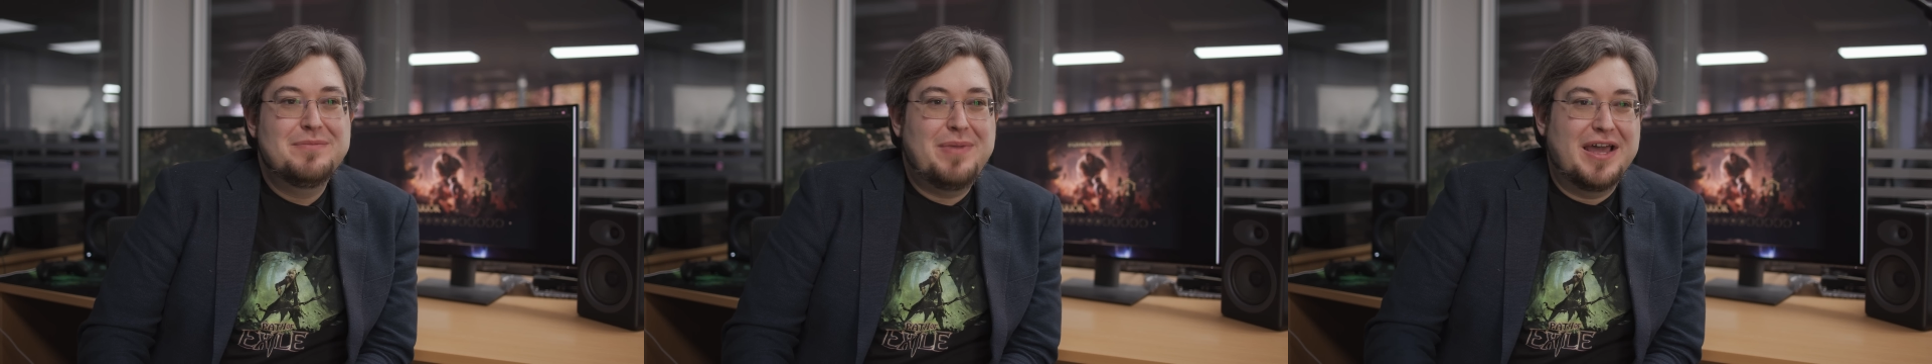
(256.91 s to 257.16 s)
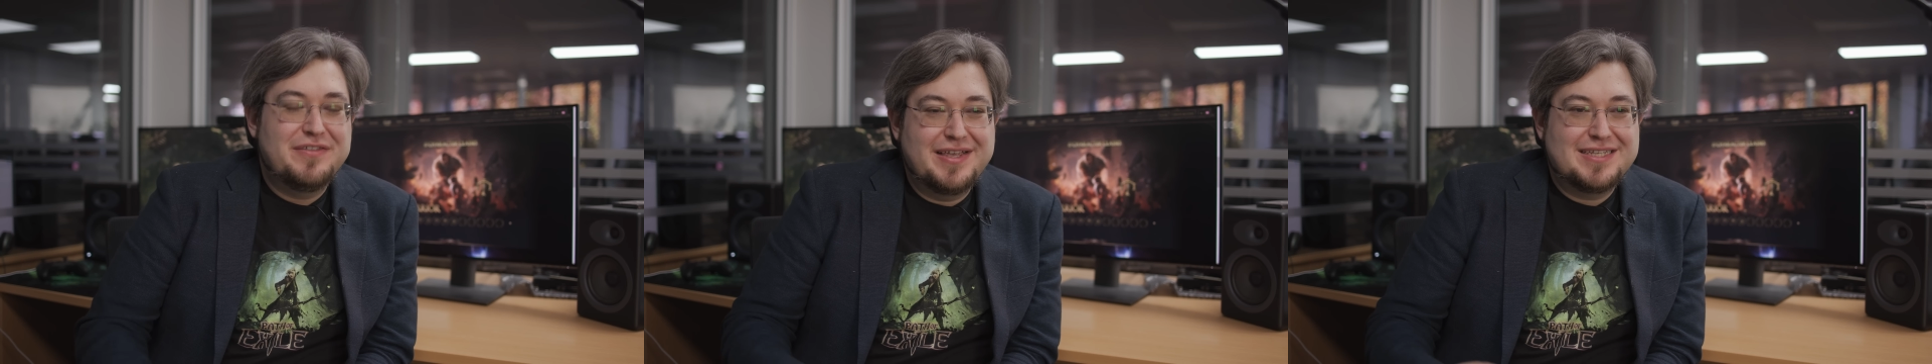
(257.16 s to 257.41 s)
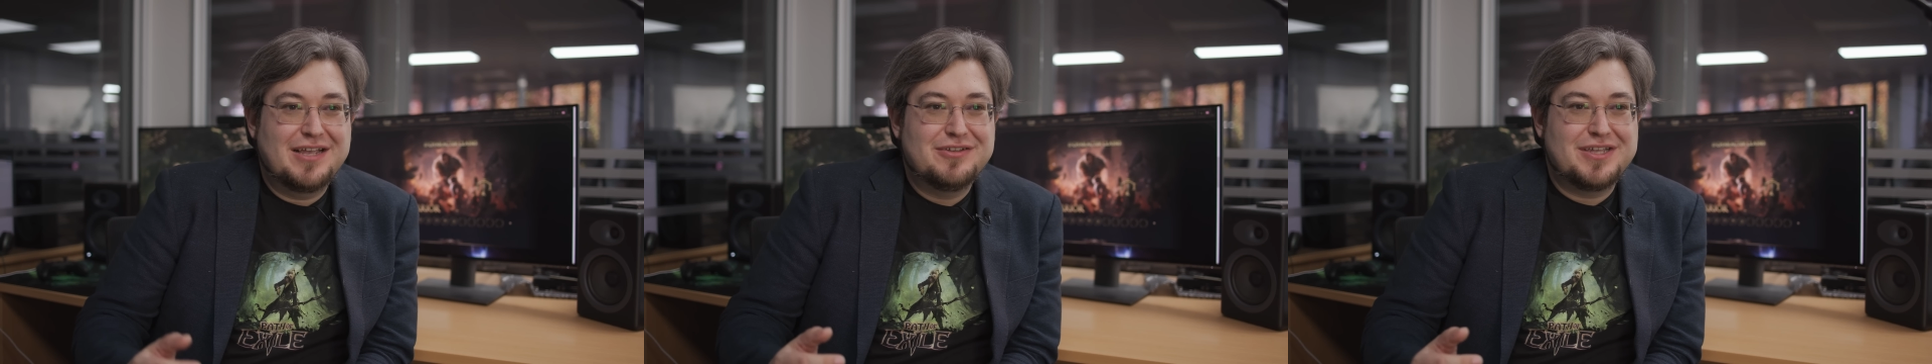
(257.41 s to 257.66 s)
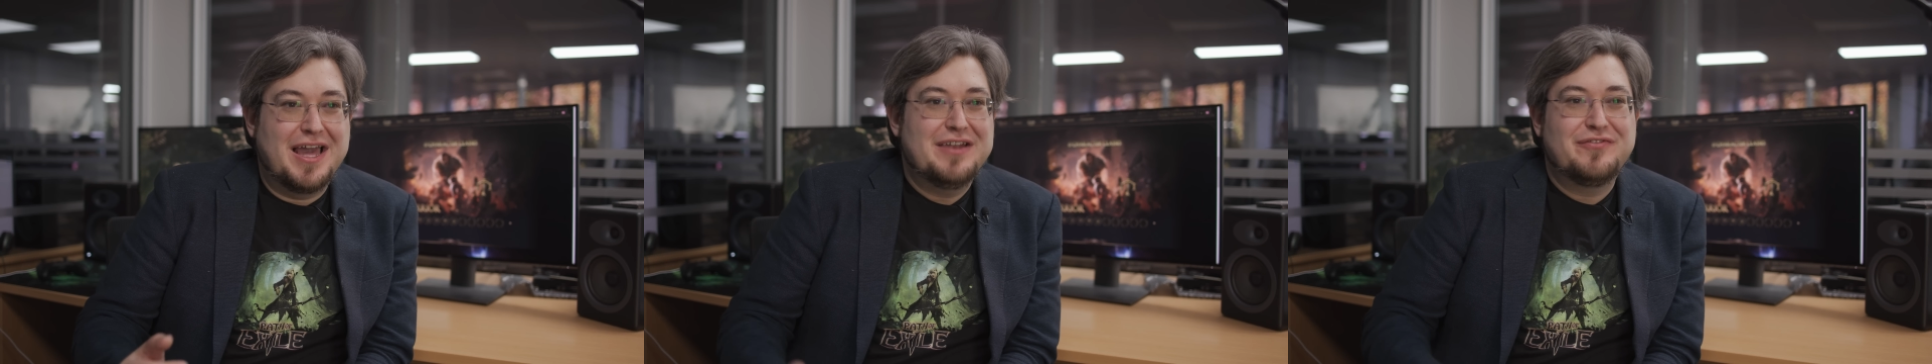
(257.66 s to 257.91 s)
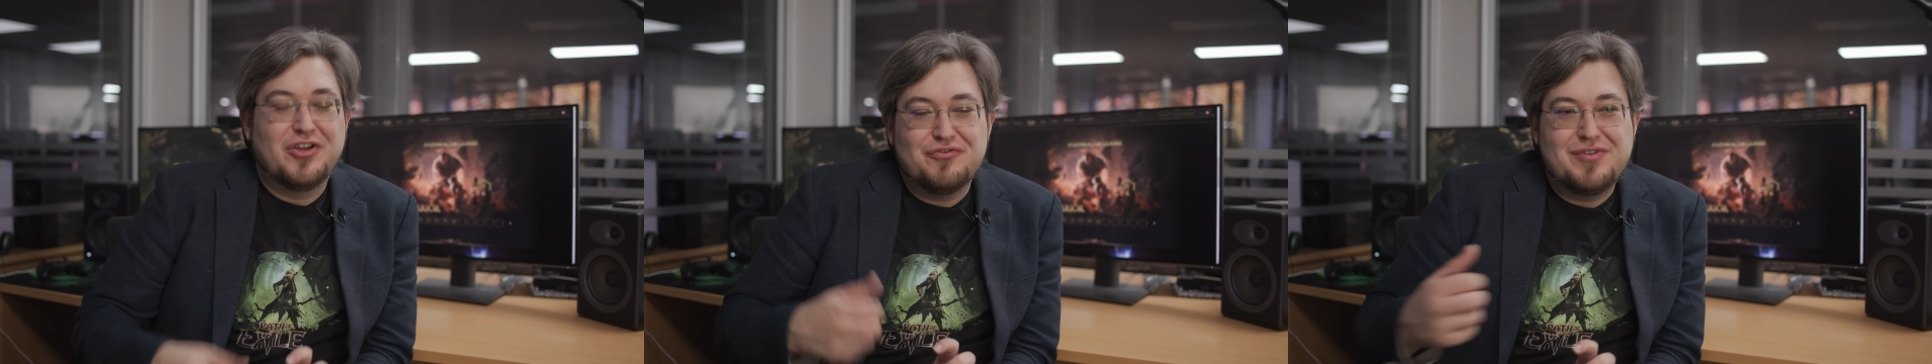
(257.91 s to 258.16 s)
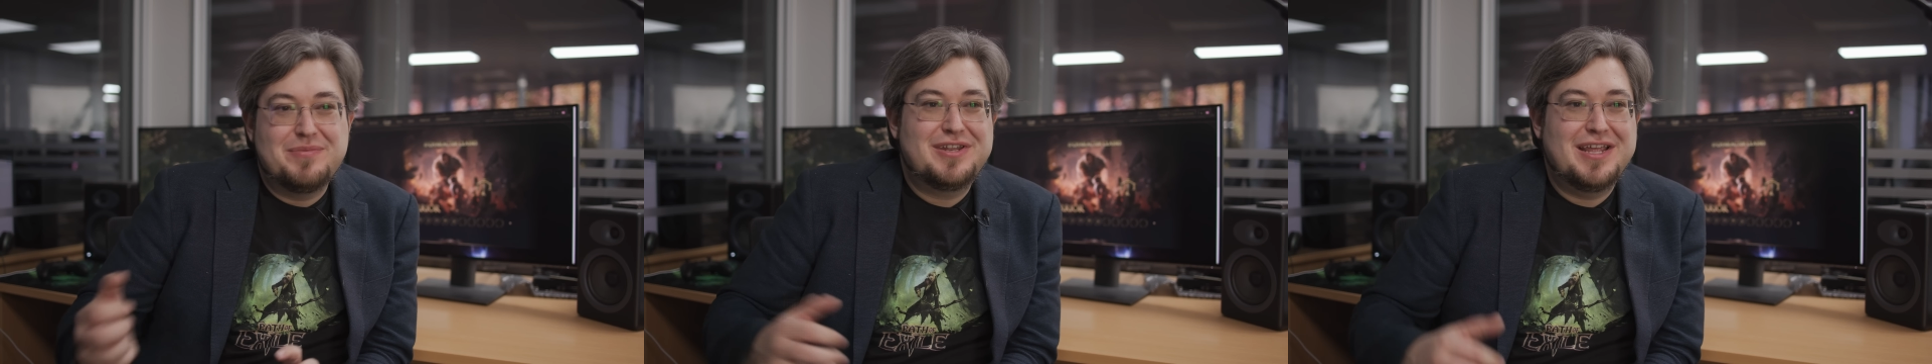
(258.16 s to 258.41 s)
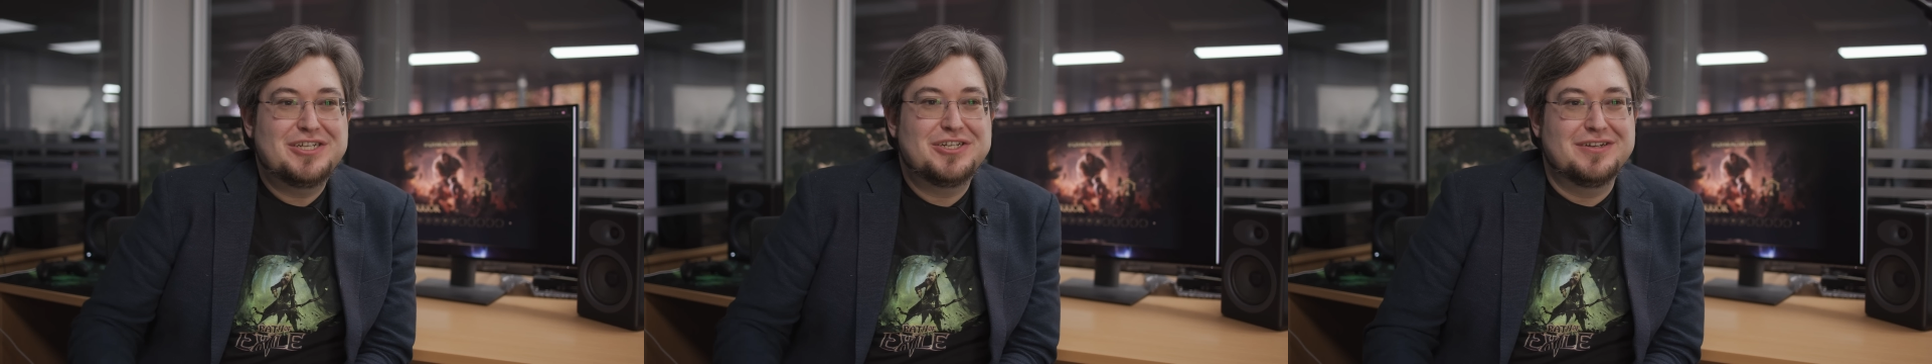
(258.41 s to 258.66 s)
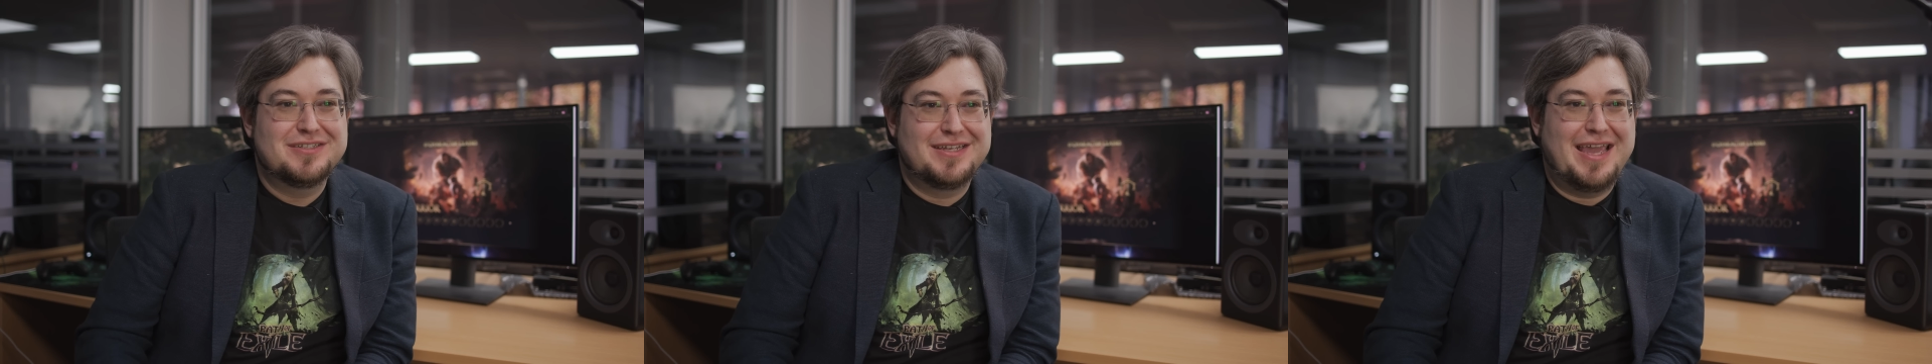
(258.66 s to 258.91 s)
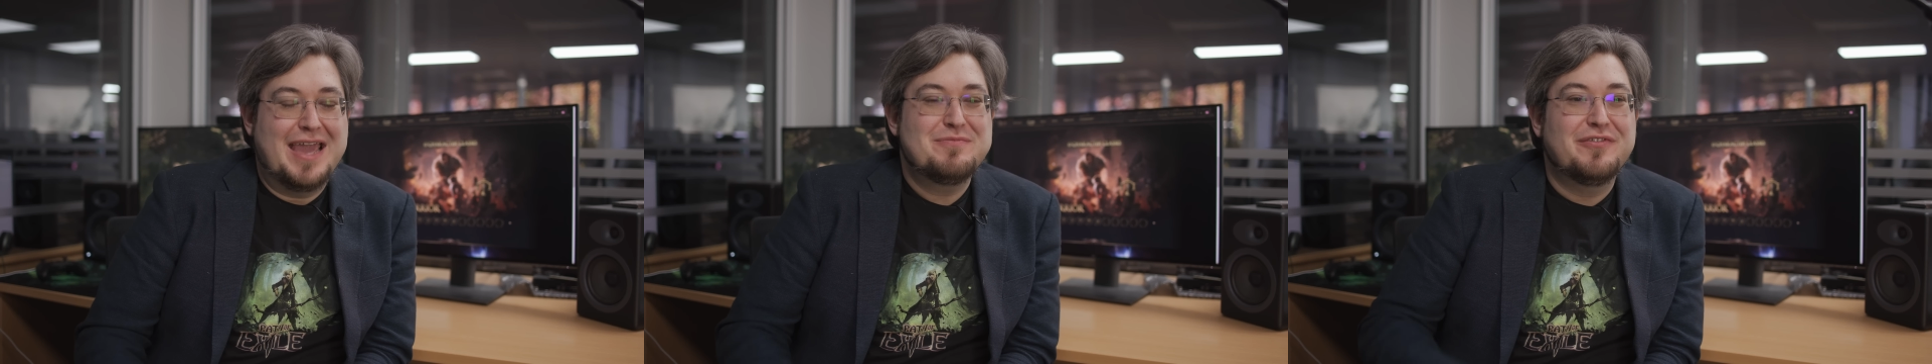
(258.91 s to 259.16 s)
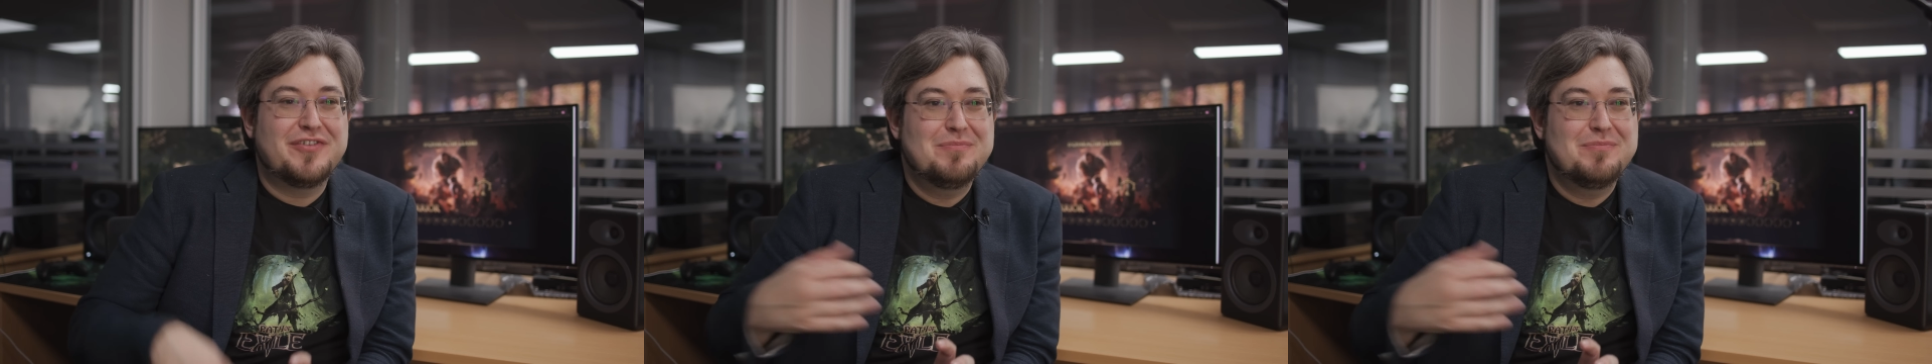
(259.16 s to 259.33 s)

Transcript: Path of Exile's kind of got a reputation as a game of